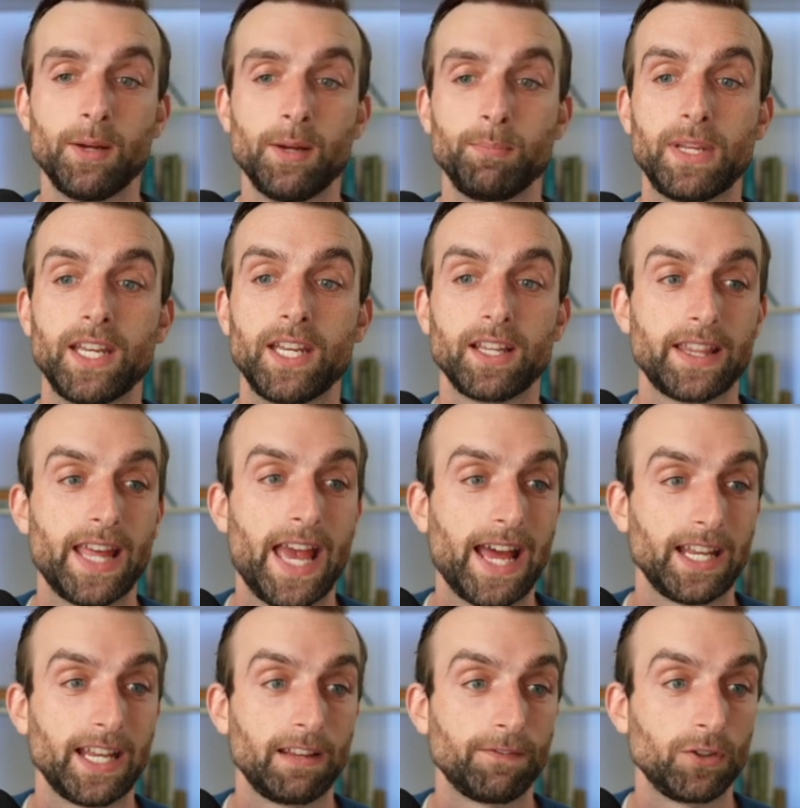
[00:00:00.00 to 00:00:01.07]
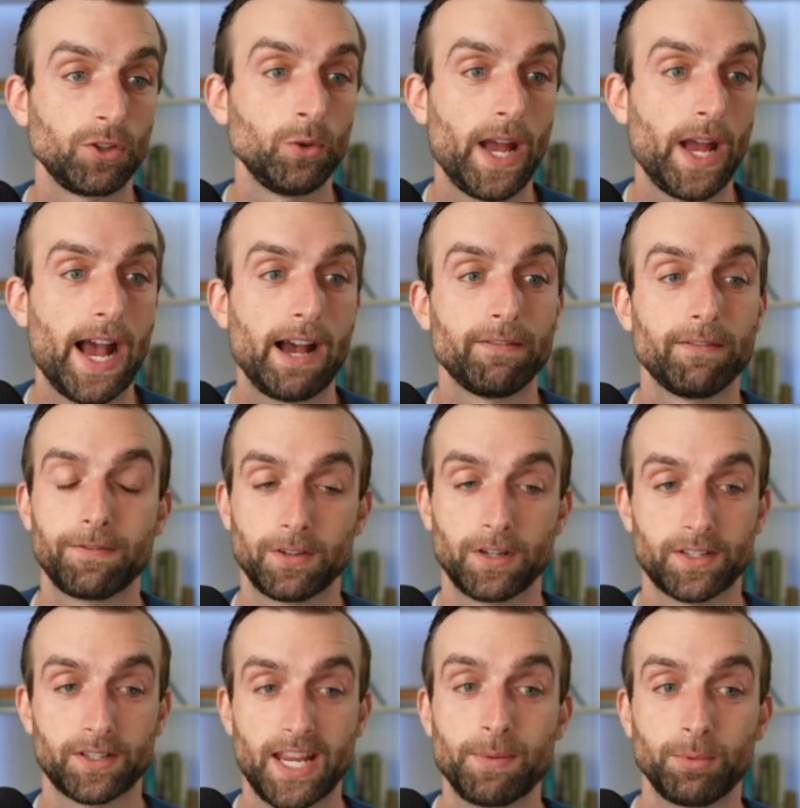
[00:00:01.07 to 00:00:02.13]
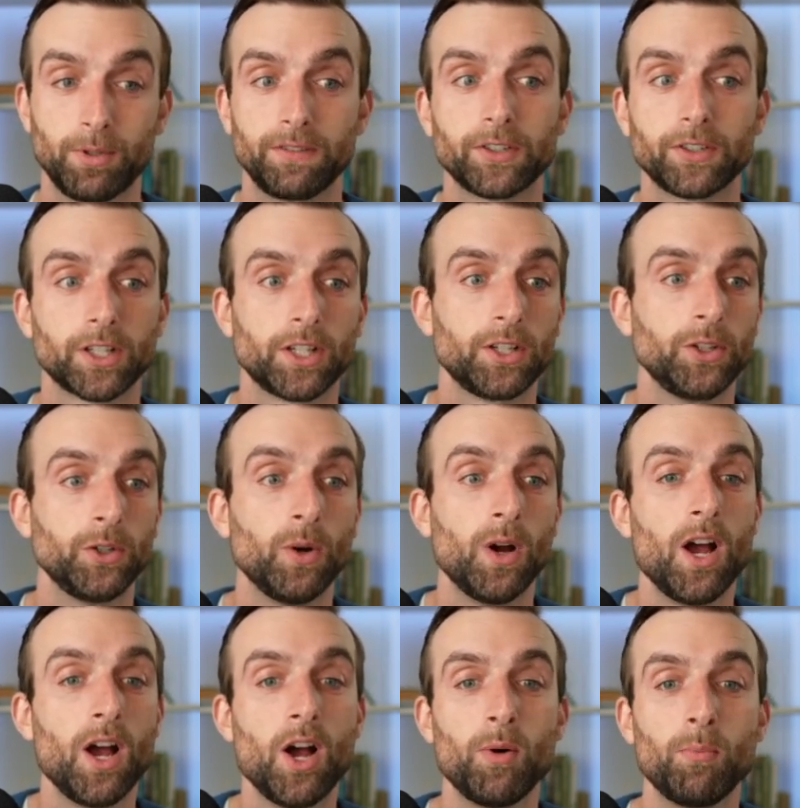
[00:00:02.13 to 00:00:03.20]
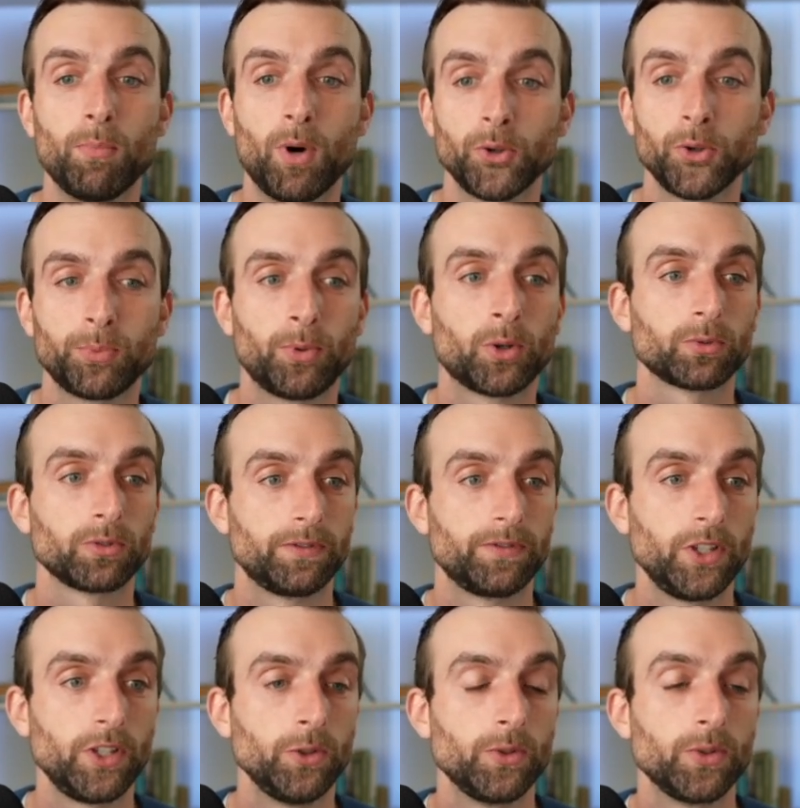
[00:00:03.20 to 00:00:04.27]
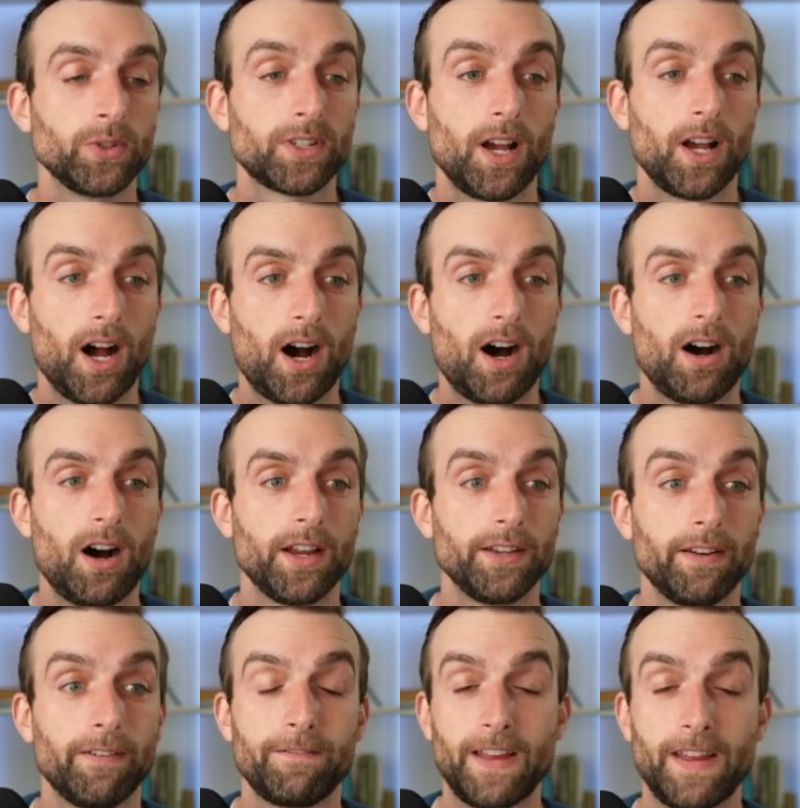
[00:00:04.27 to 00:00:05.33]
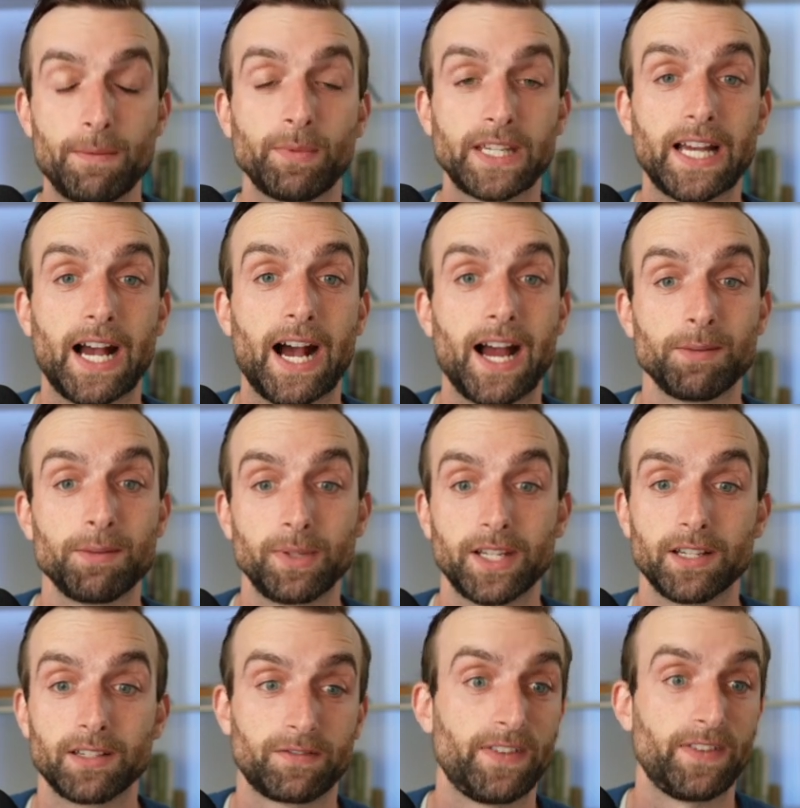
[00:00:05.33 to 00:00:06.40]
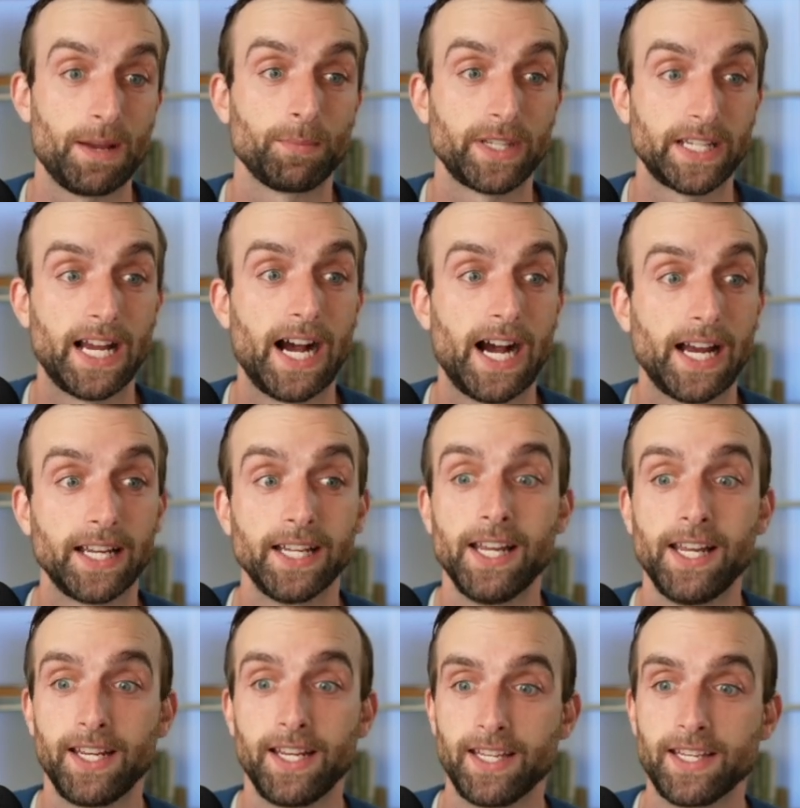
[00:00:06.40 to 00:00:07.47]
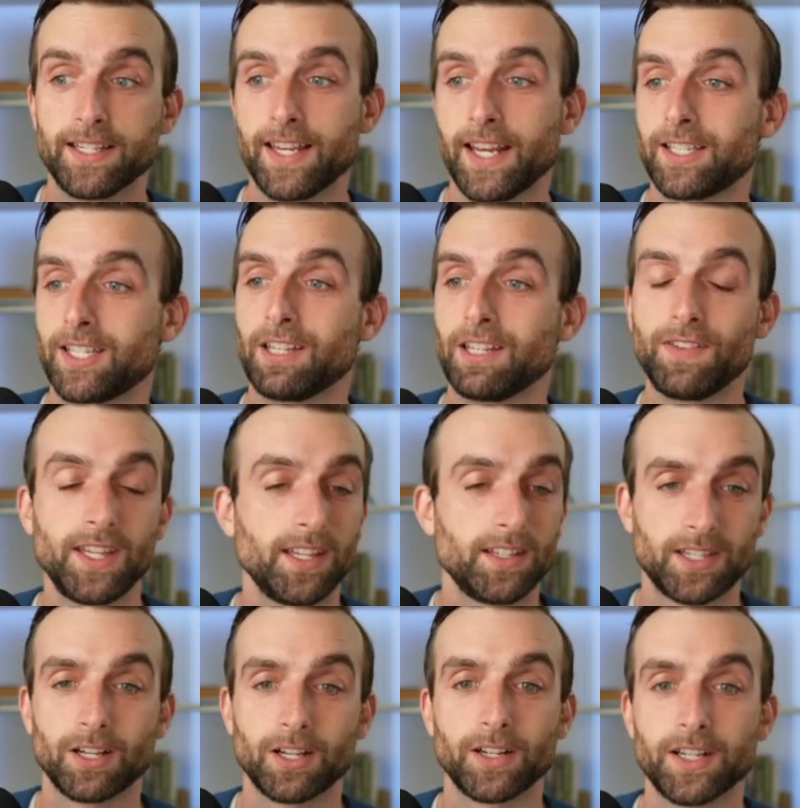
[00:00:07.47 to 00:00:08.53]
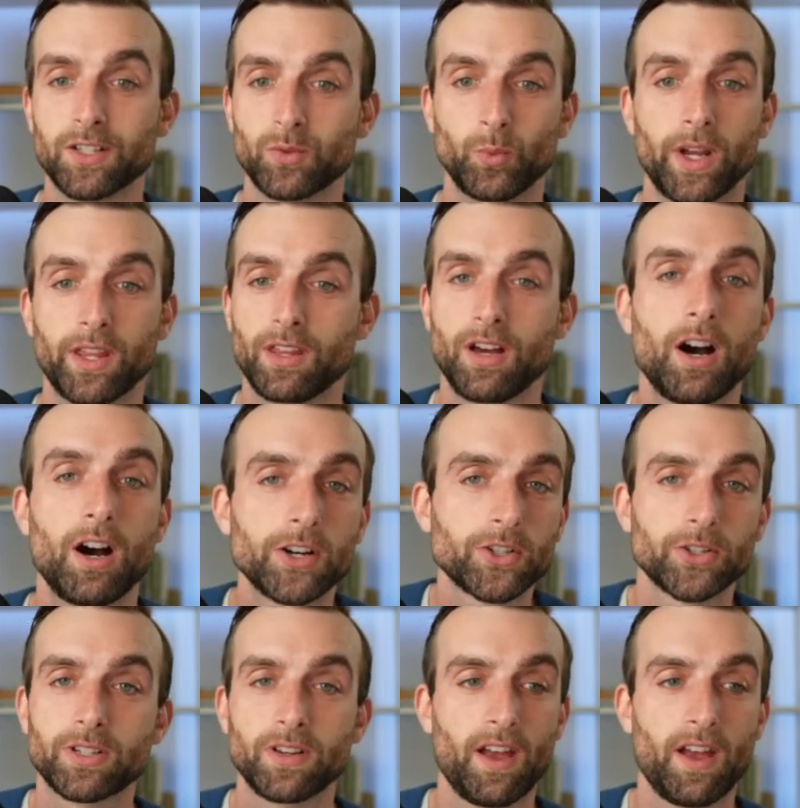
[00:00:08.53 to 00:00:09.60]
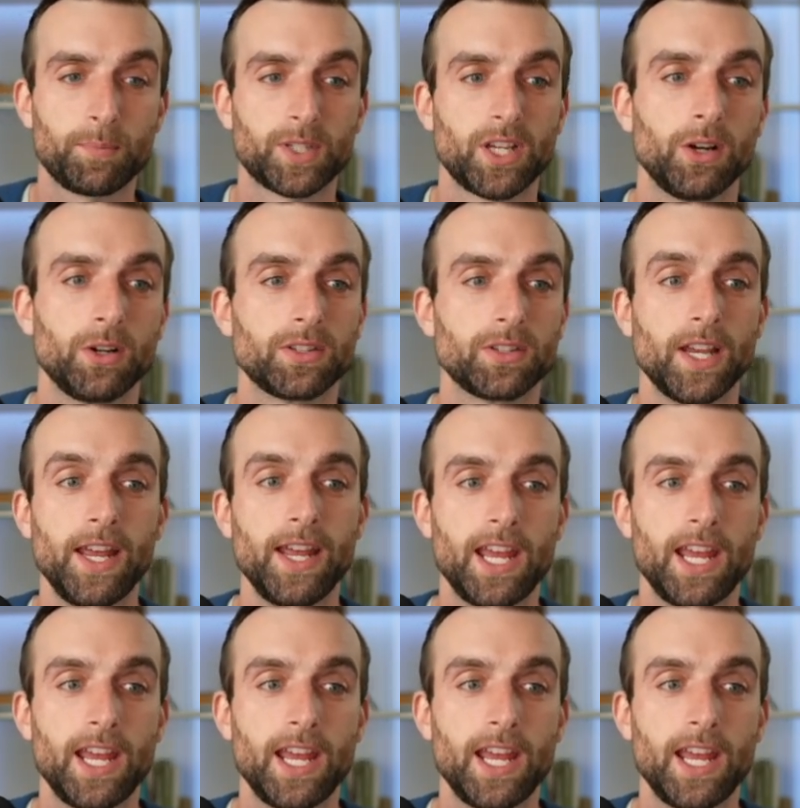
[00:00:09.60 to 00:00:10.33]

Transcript: meaning that if you have, for example, if you're going to do multiple reviews on Family Guy, because Family Guy is a T V series with hundreds of episodes,